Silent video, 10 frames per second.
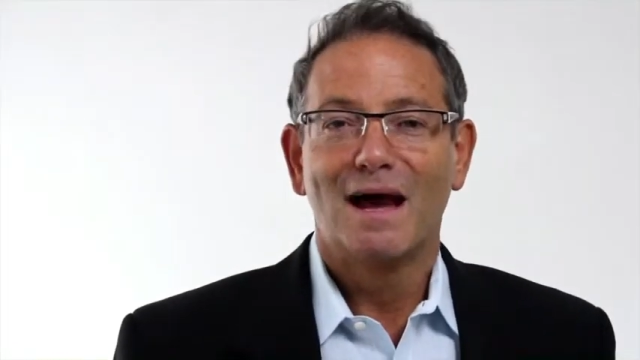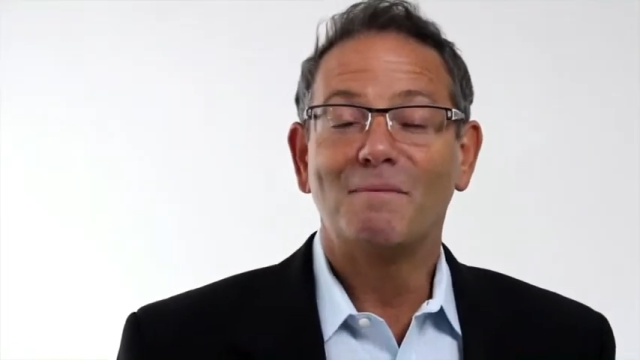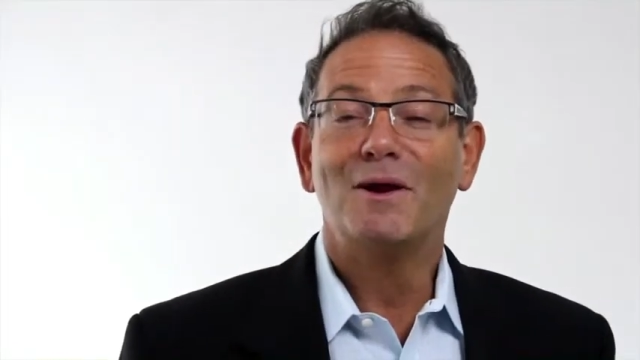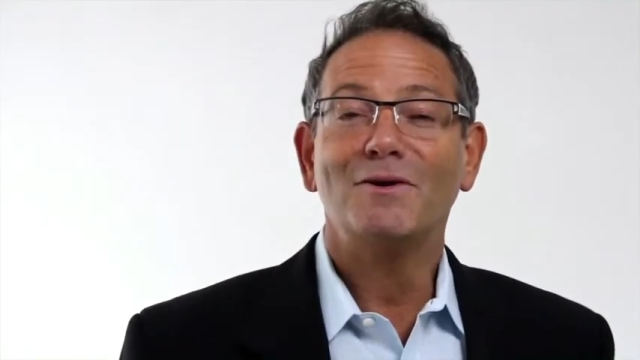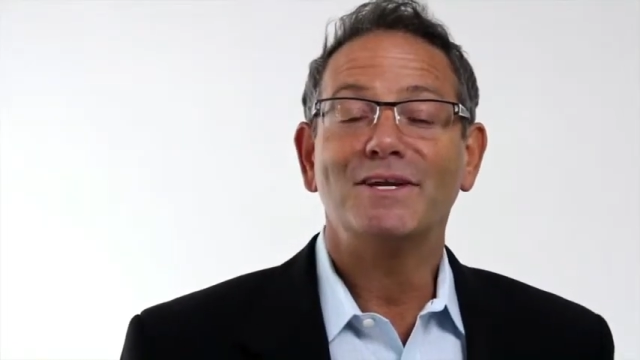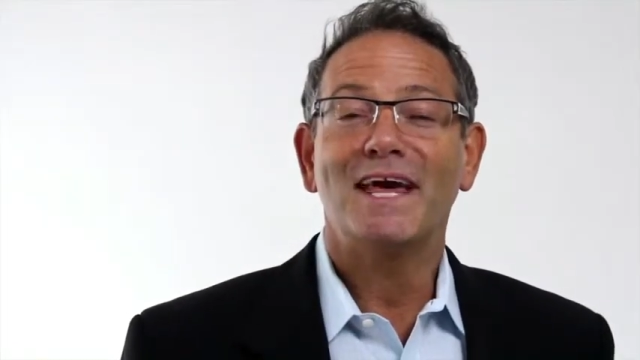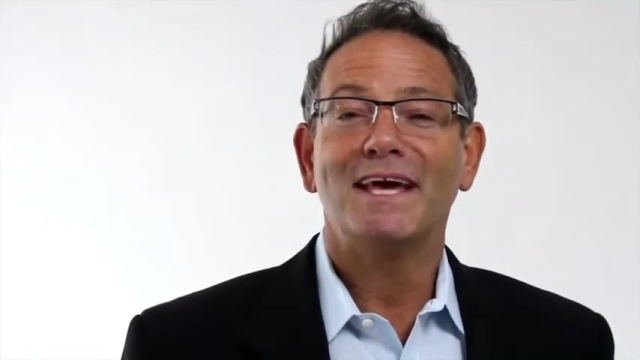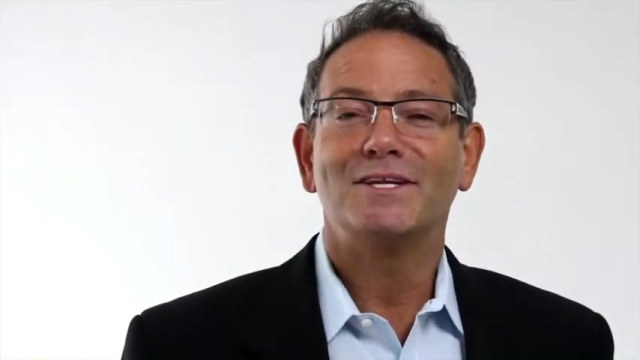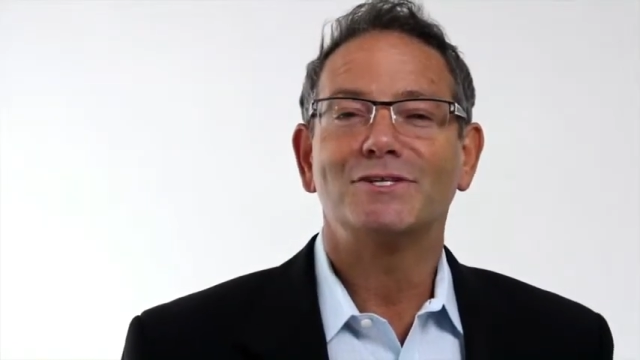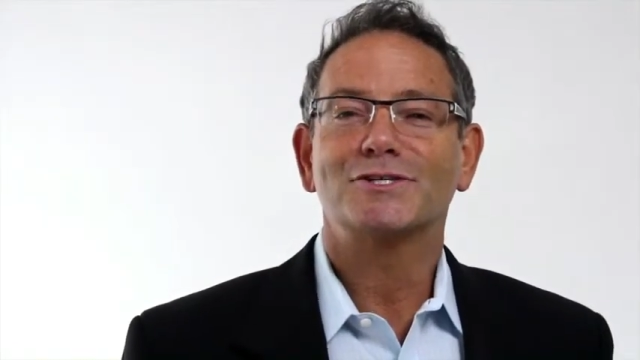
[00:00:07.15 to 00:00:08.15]
I'm here
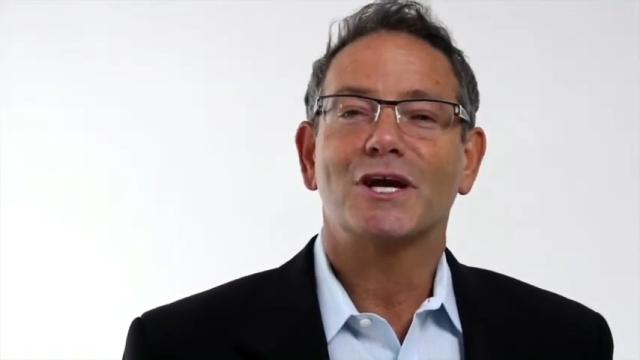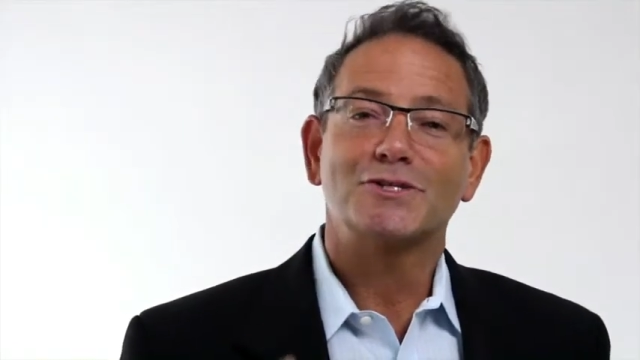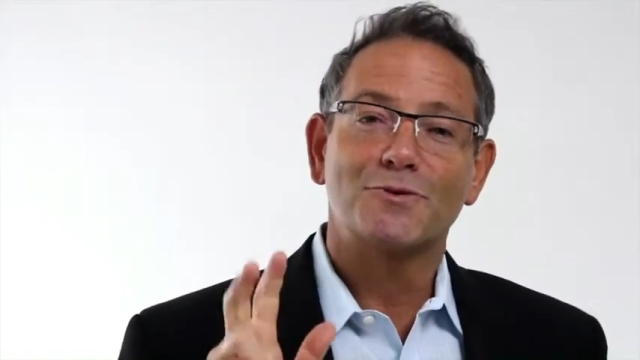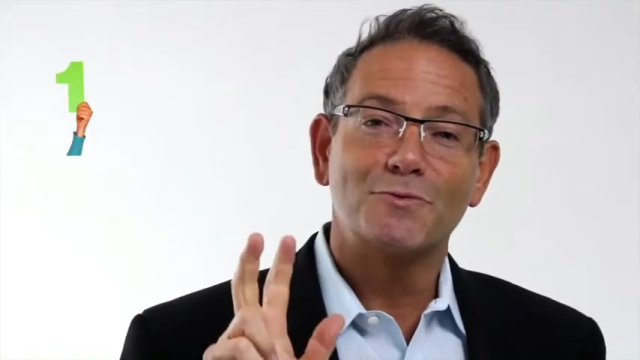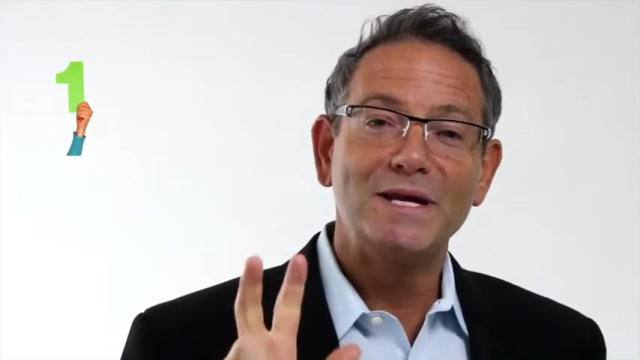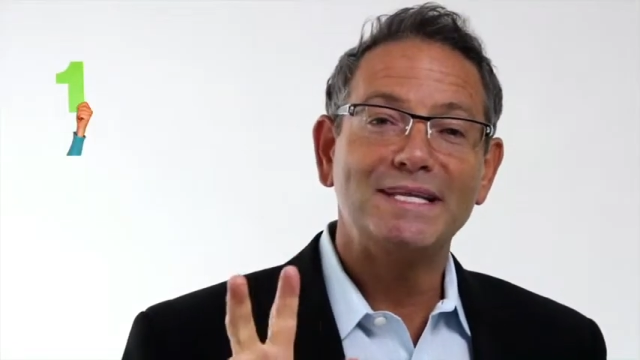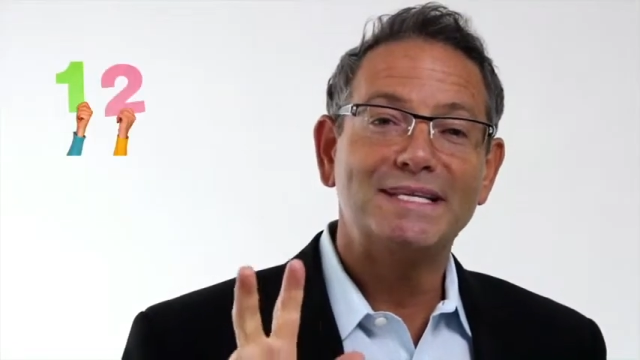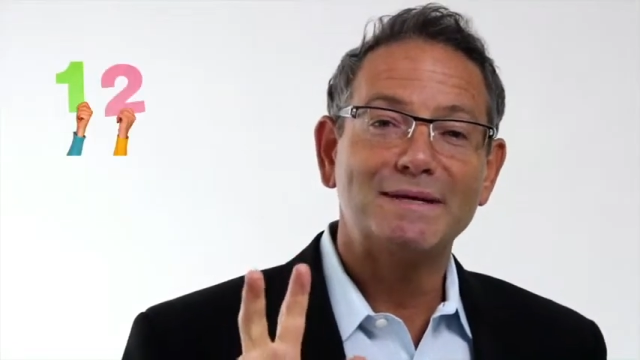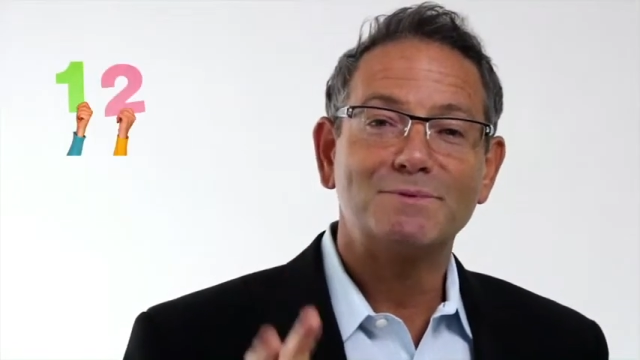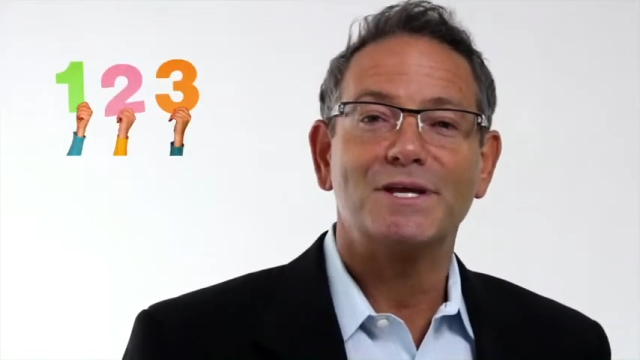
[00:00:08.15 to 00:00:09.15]
today to discuss 3
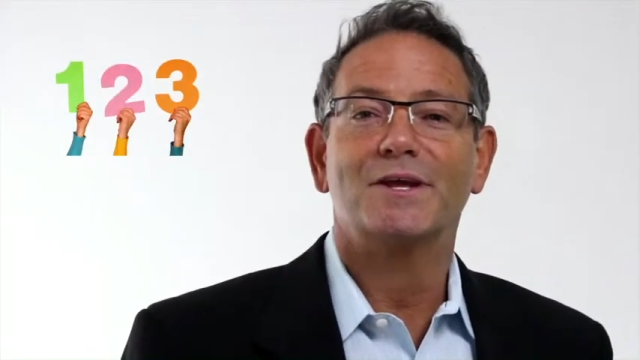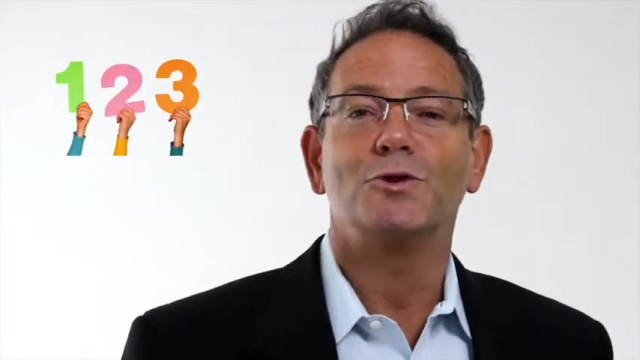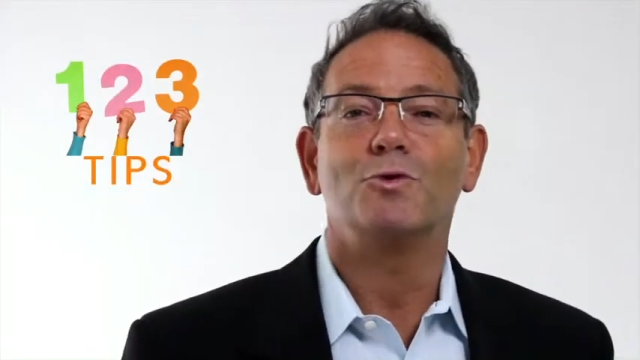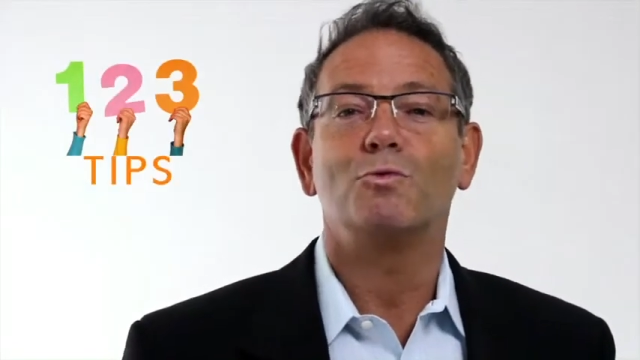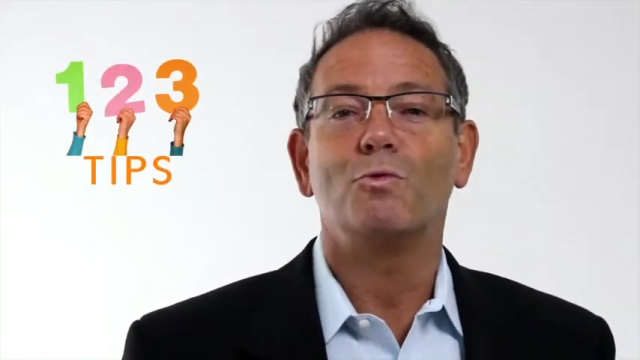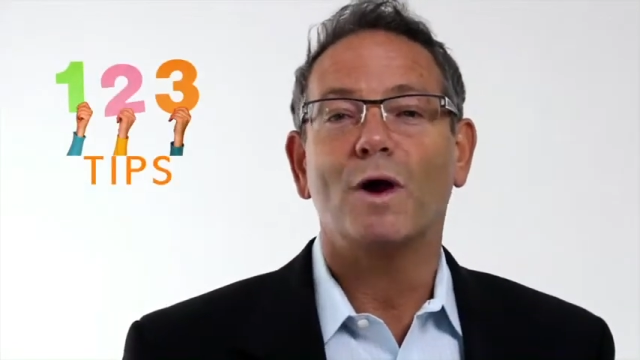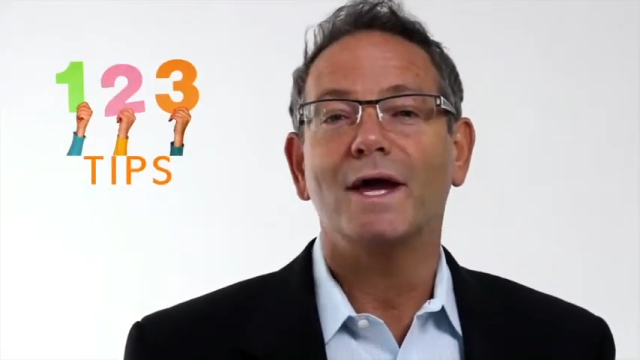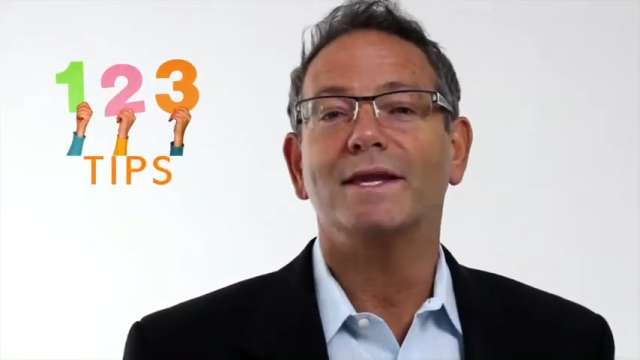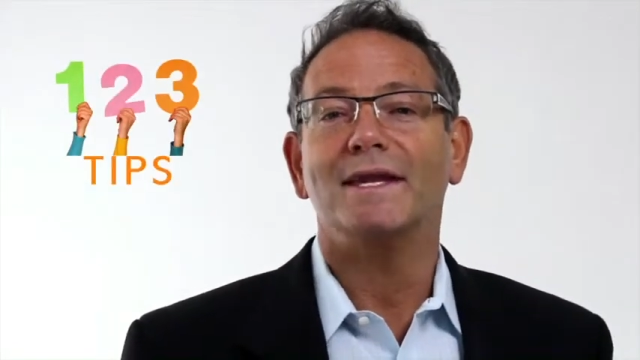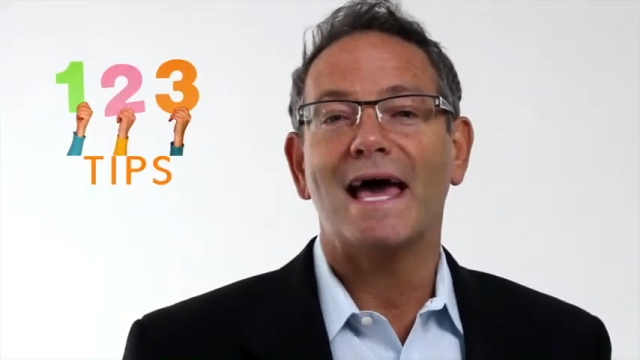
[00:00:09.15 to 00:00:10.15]
tips that you can do
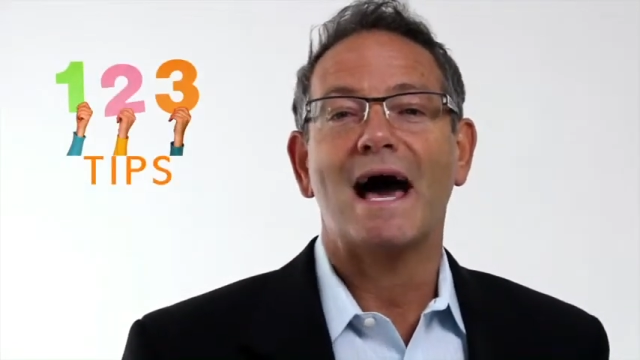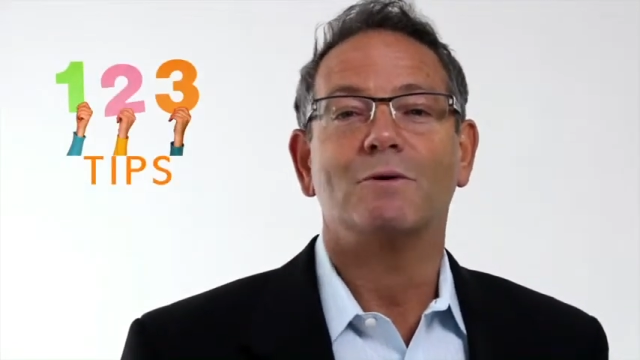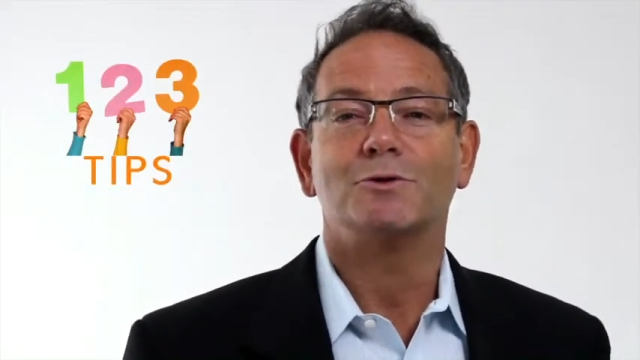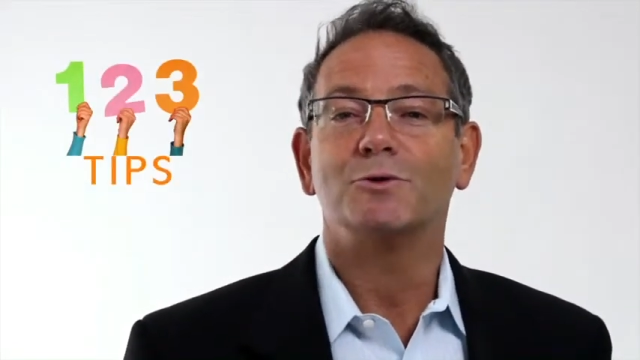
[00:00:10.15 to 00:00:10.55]
right now